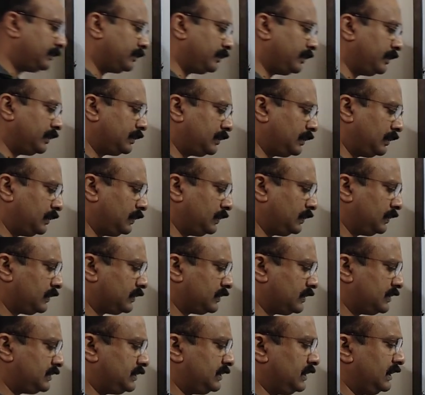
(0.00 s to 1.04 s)
going to do
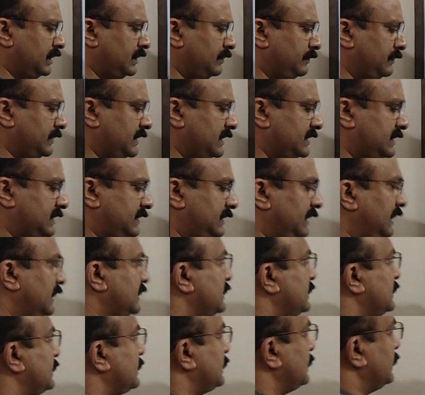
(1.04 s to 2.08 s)
question number
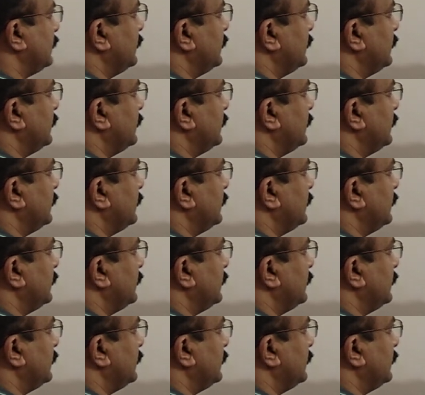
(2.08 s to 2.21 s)
6.